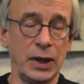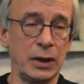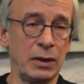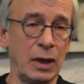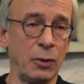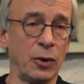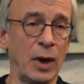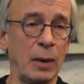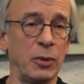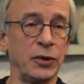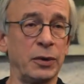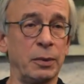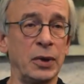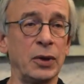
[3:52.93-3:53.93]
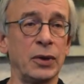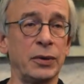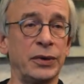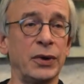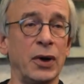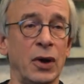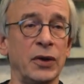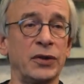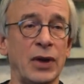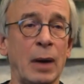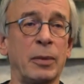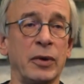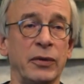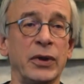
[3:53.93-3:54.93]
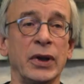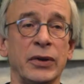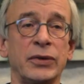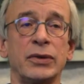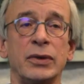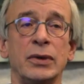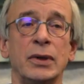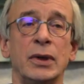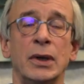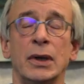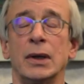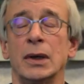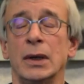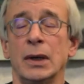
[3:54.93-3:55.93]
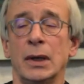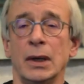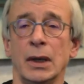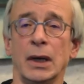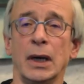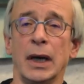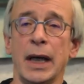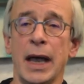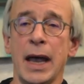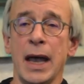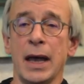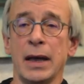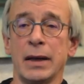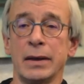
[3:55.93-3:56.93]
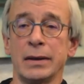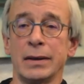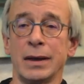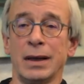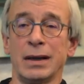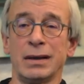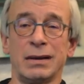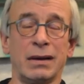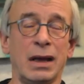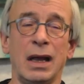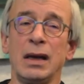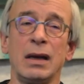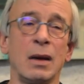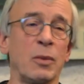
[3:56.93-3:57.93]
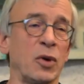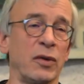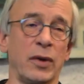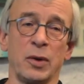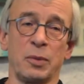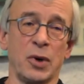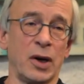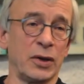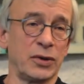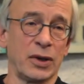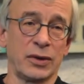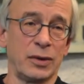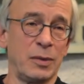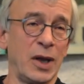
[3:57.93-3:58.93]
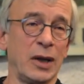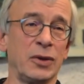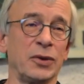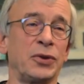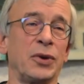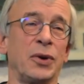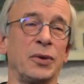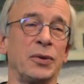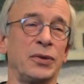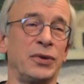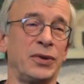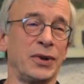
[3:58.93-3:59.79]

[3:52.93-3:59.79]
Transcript: They were able to build on top of this, and any number of other projects. Emmanuel Tove's